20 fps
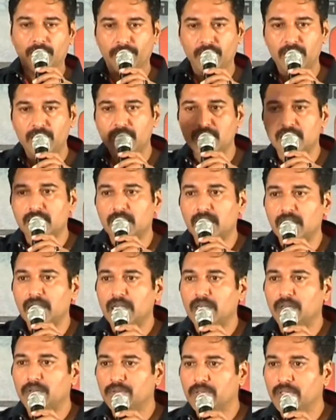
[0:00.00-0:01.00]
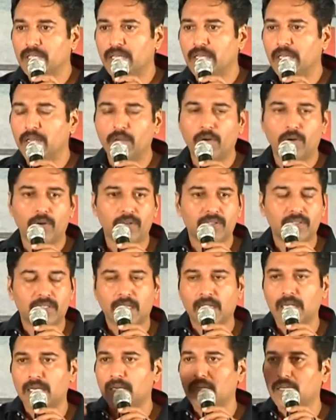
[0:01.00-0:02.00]
vityastanga undi or
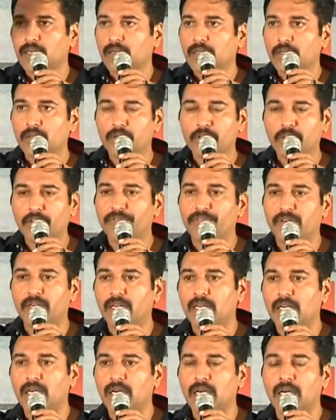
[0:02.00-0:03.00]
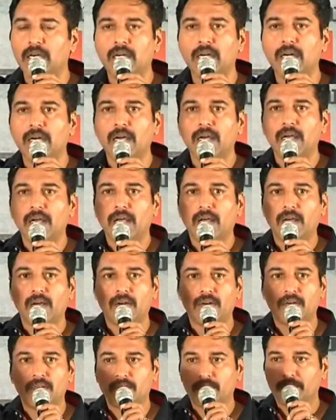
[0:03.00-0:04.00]
chala, you know, different ga
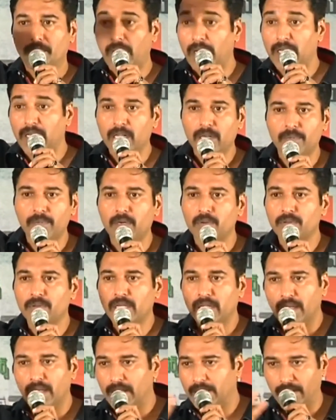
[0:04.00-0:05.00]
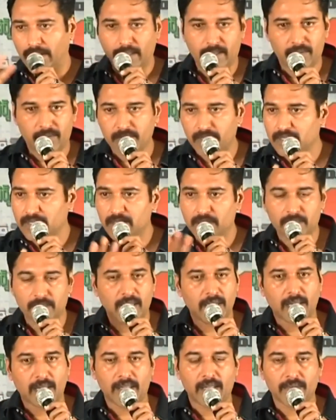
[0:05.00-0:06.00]
bhayangarama undi ellam kada, there is
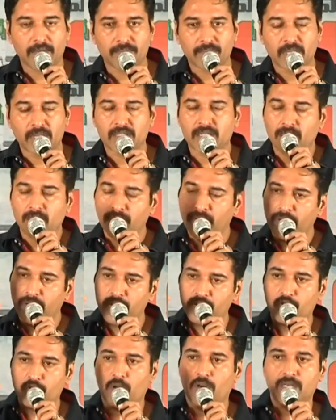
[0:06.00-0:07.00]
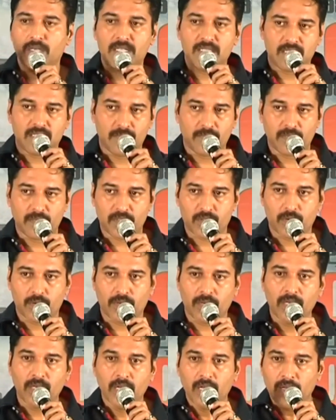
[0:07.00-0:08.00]
nothing like that. It's a very short and simple
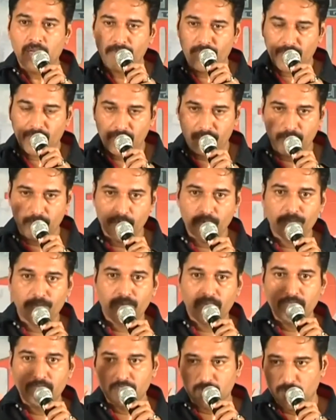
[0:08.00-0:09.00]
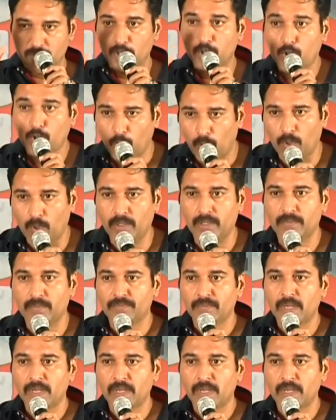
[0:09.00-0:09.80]
story, very beautifully told,